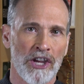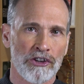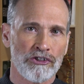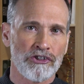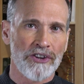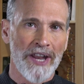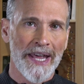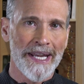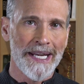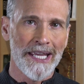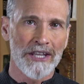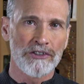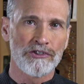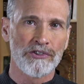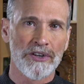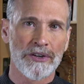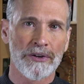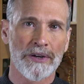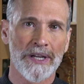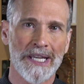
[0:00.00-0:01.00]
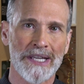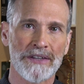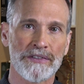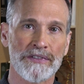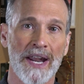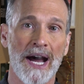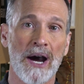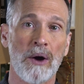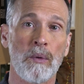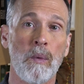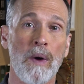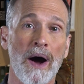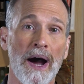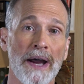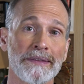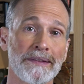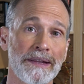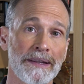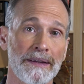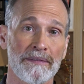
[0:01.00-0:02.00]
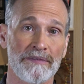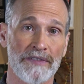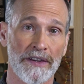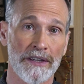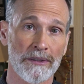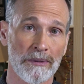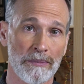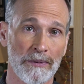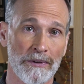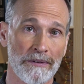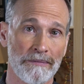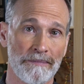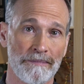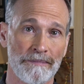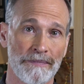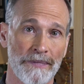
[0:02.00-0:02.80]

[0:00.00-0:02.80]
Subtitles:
genetic engineering is now widely available.